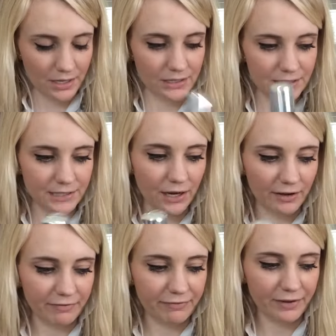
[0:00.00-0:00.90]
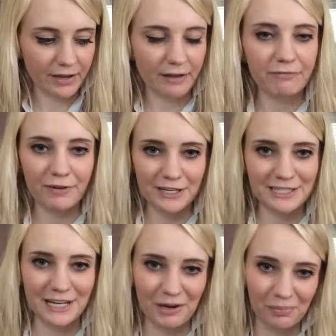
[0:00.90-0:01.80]
stuff a free
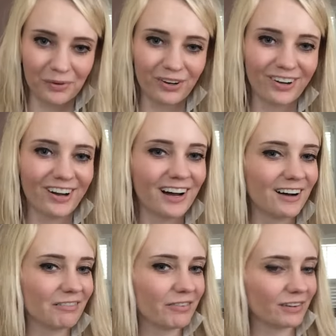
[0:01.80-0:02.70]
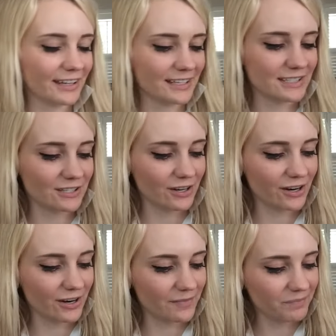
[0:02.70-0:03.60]
sample of
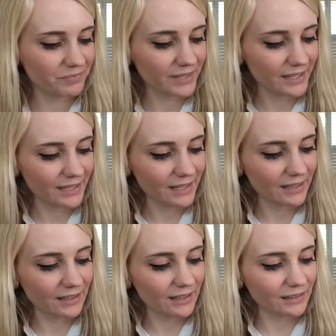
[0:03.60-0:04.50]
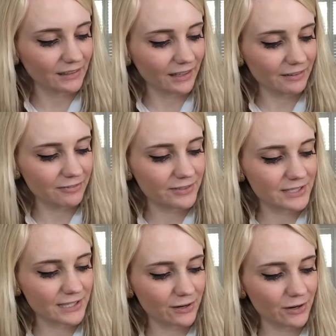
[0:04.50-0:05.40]
Lancer Lift
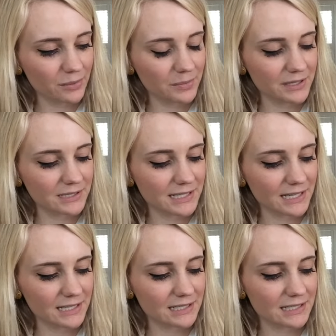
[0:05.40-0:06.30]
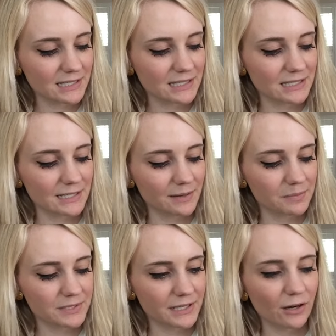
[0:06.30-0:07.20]
Serum Intense
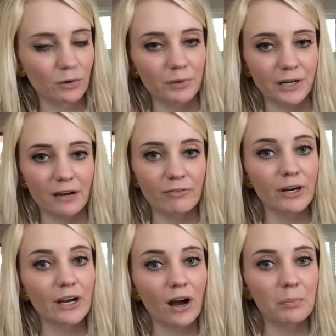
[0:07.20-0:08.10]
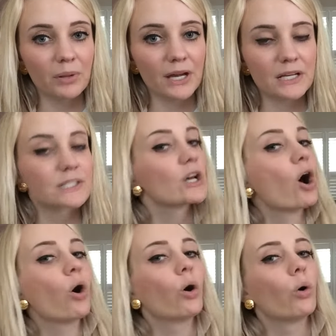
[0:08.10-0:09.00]
Stem Cell Recovery Complex.
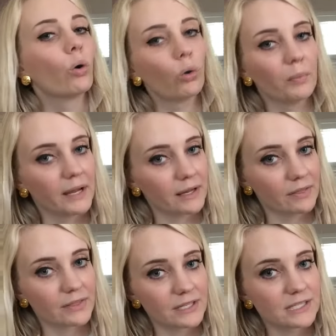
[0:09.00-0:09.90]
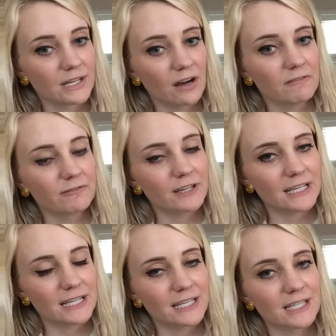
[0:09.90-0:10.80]
Oh man, this stuff
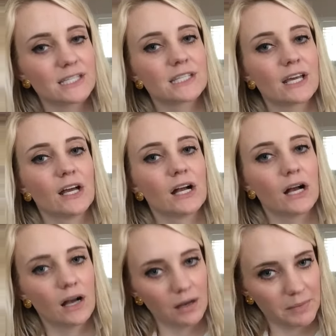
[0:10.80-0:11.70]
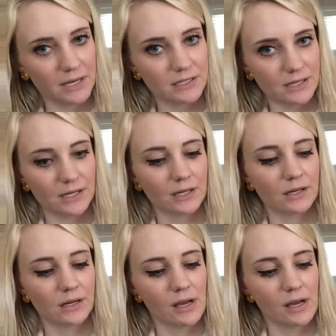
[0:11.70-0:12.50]
is amazing.